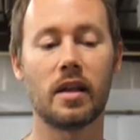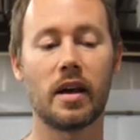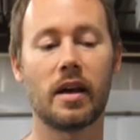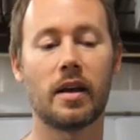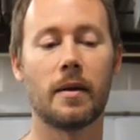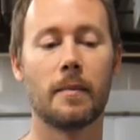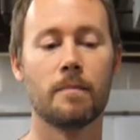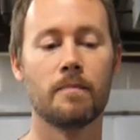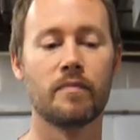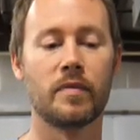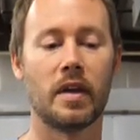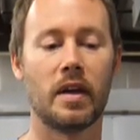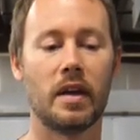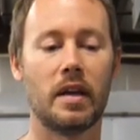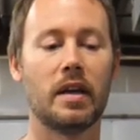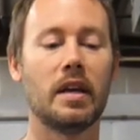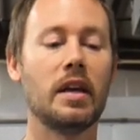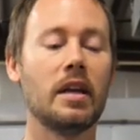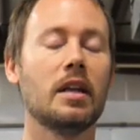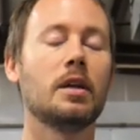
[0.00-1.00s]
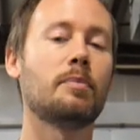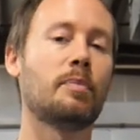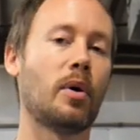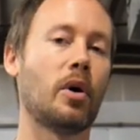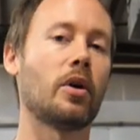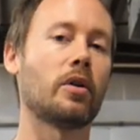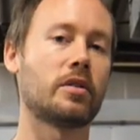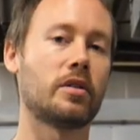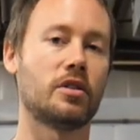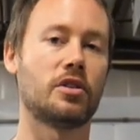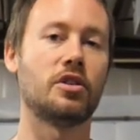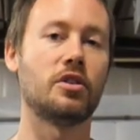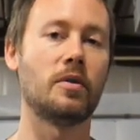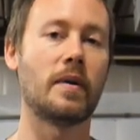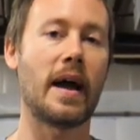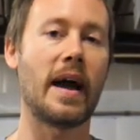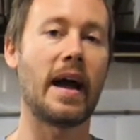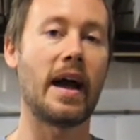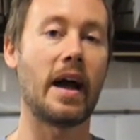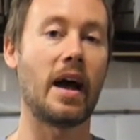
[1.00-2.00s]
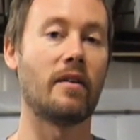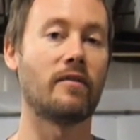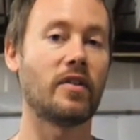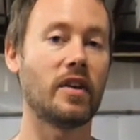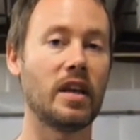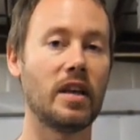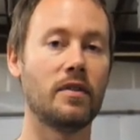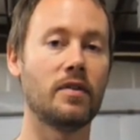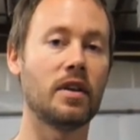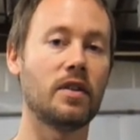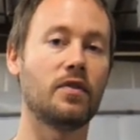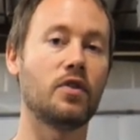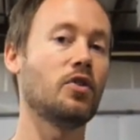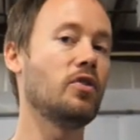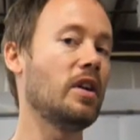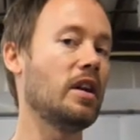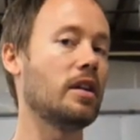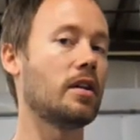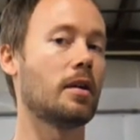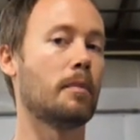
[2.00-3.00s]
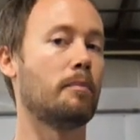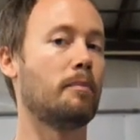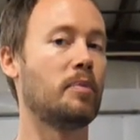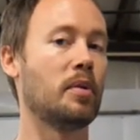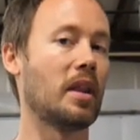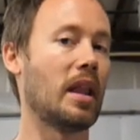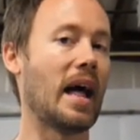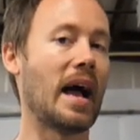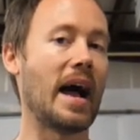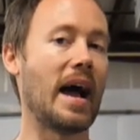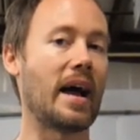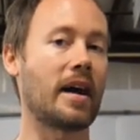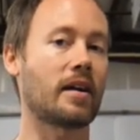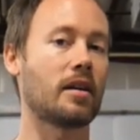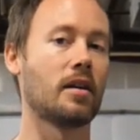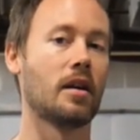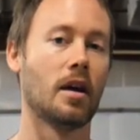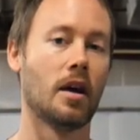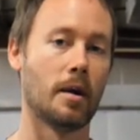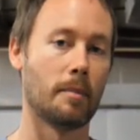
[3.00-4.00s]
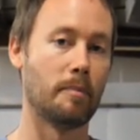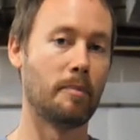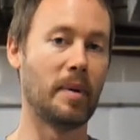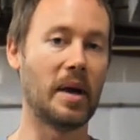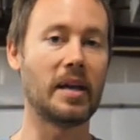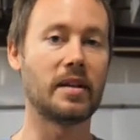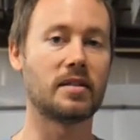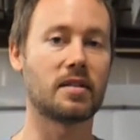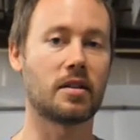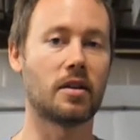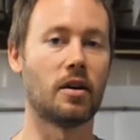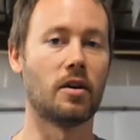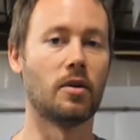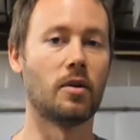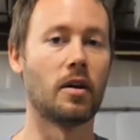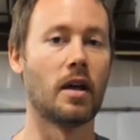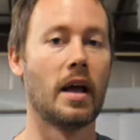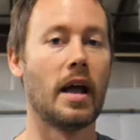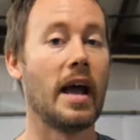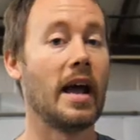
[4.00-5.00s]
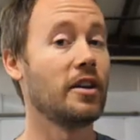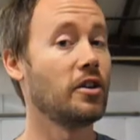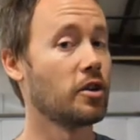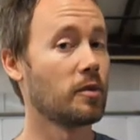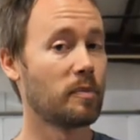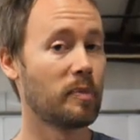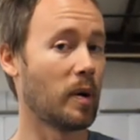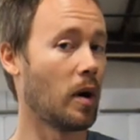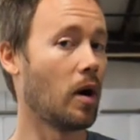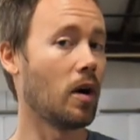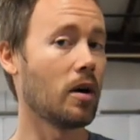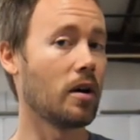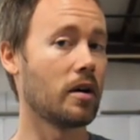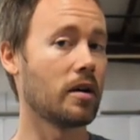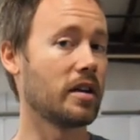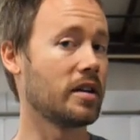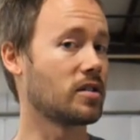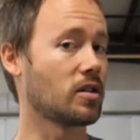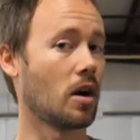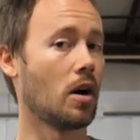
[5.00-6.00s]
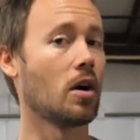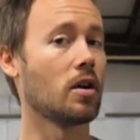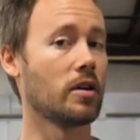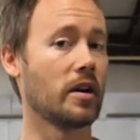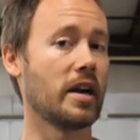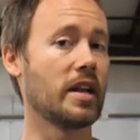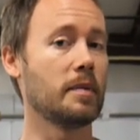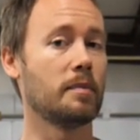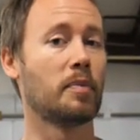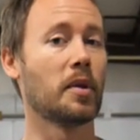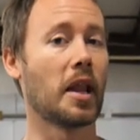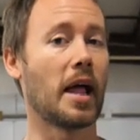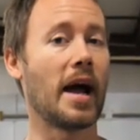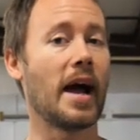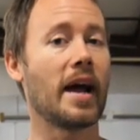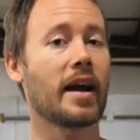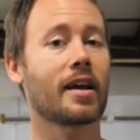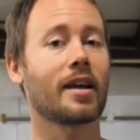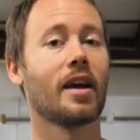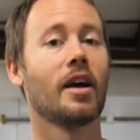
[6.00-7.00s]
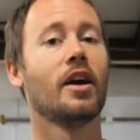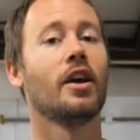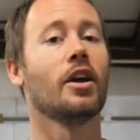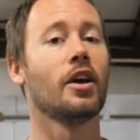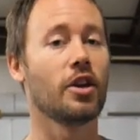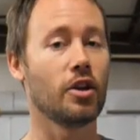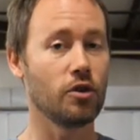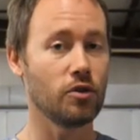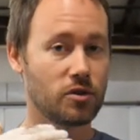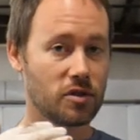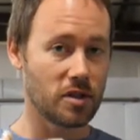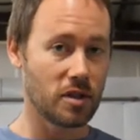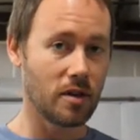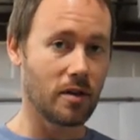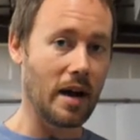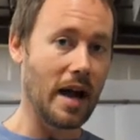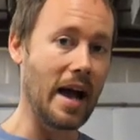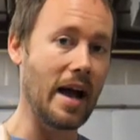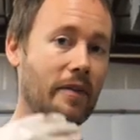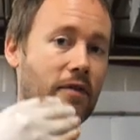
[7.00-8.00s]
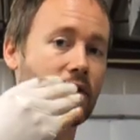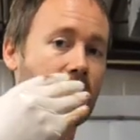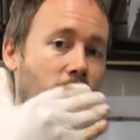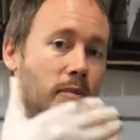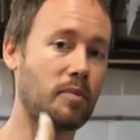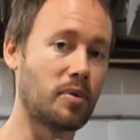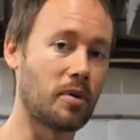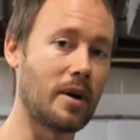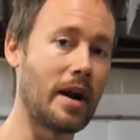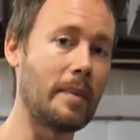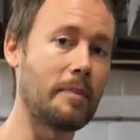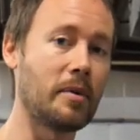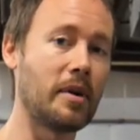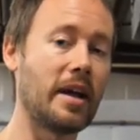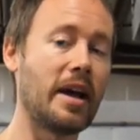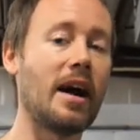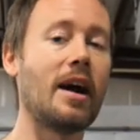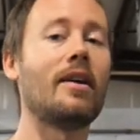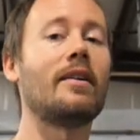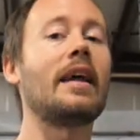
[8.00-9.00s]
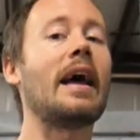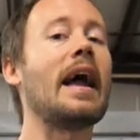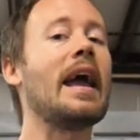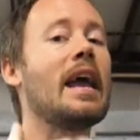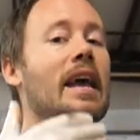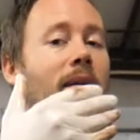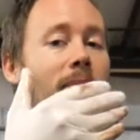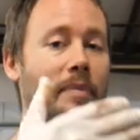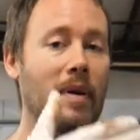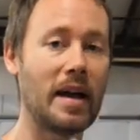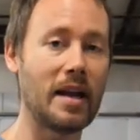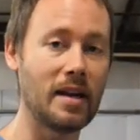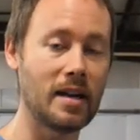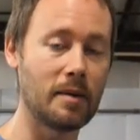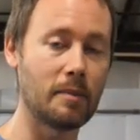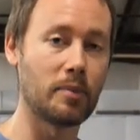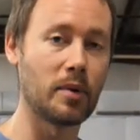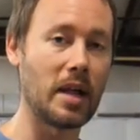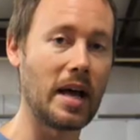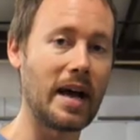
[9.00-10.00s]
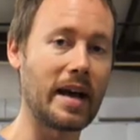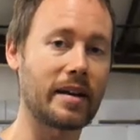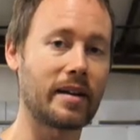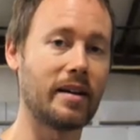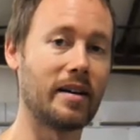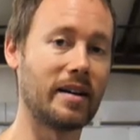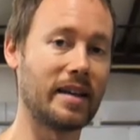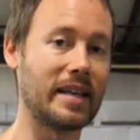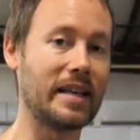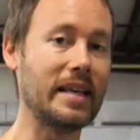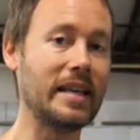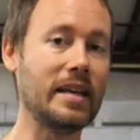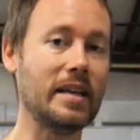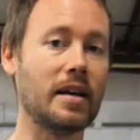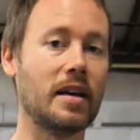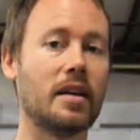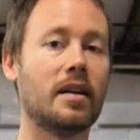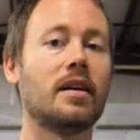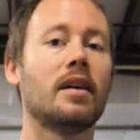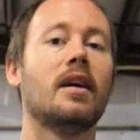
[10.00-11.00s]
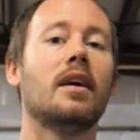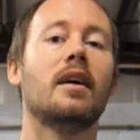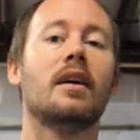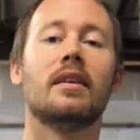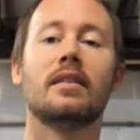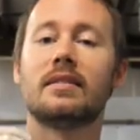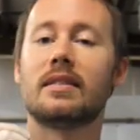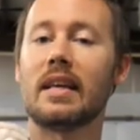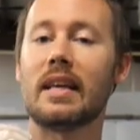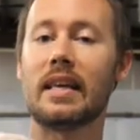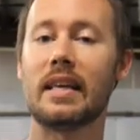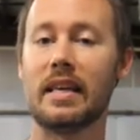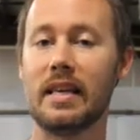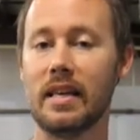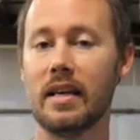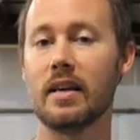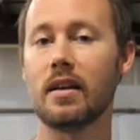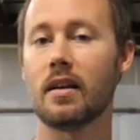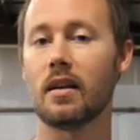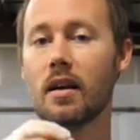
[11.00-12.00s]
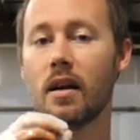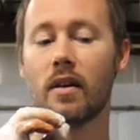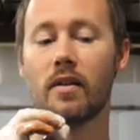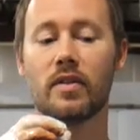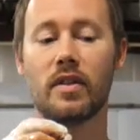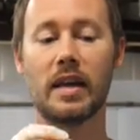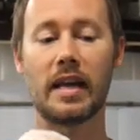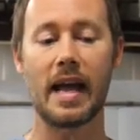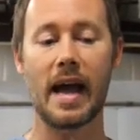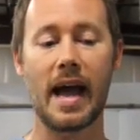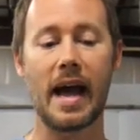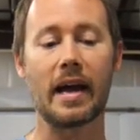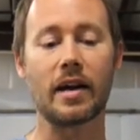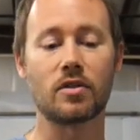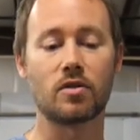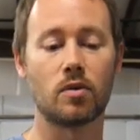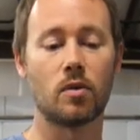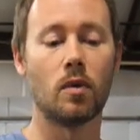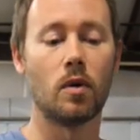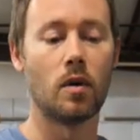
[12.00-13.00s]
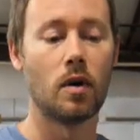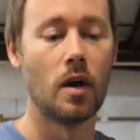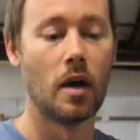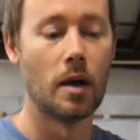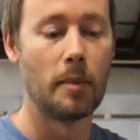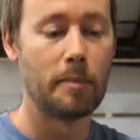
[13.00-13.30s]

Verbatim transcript: that any part that you have, even if you needed a black base coat and your part is already black, you still have to prep it out and paint it black again to get the actual